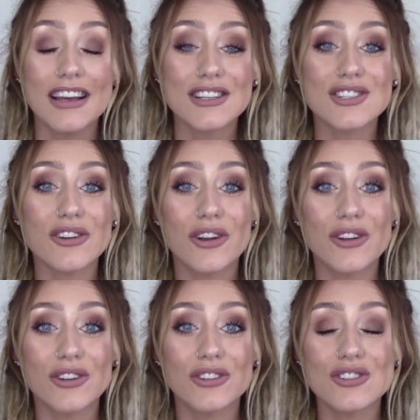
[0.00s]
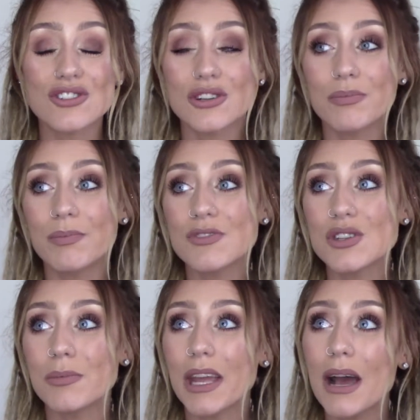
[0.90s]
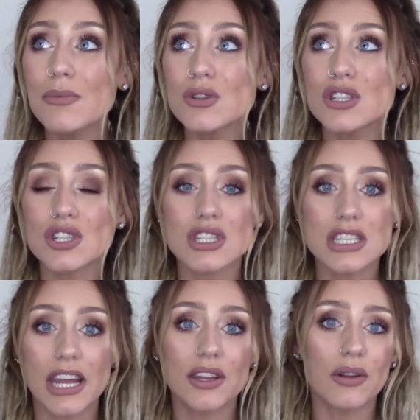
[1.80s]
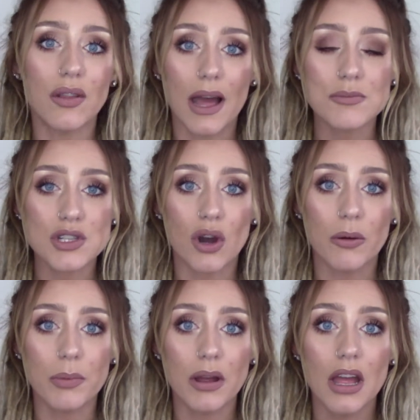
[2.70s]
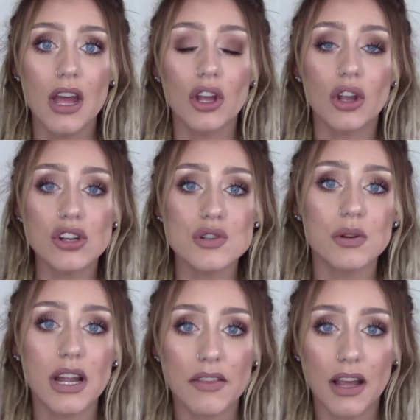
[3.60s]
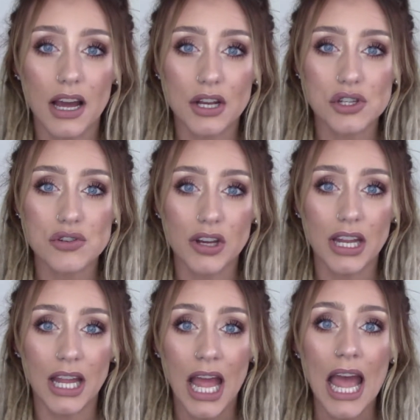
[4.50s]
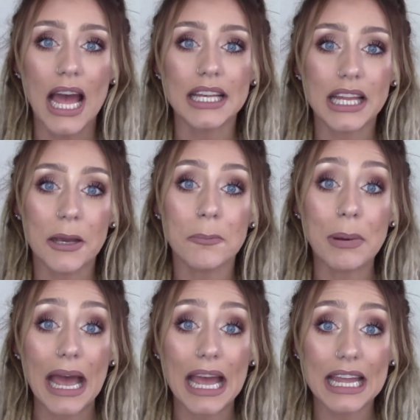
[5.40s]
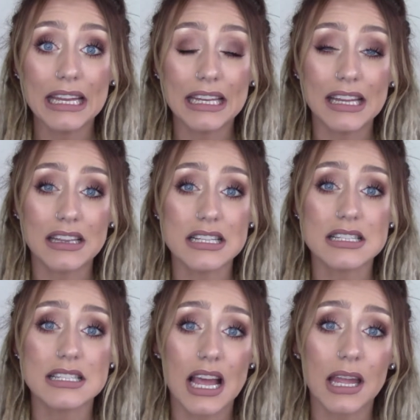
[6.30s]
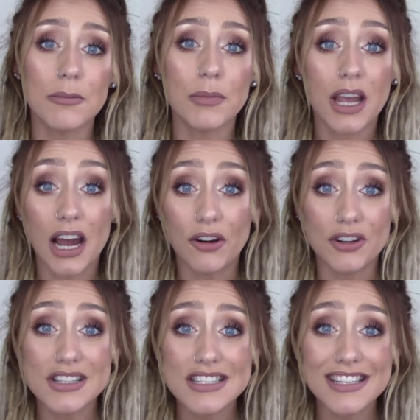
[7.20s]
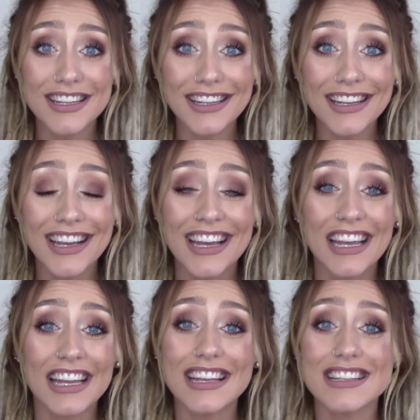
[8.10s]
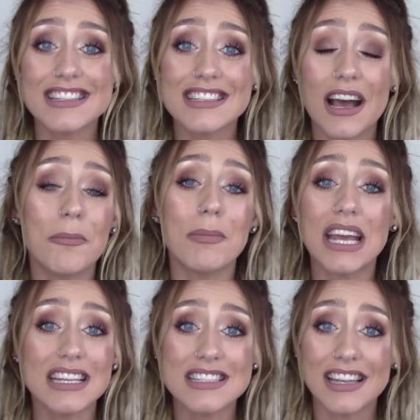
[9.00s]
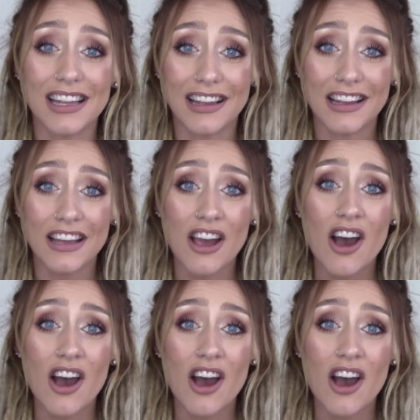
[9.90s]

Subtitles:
So to be able to just take your laptop, go to another country and get paid in the same currency is amazing.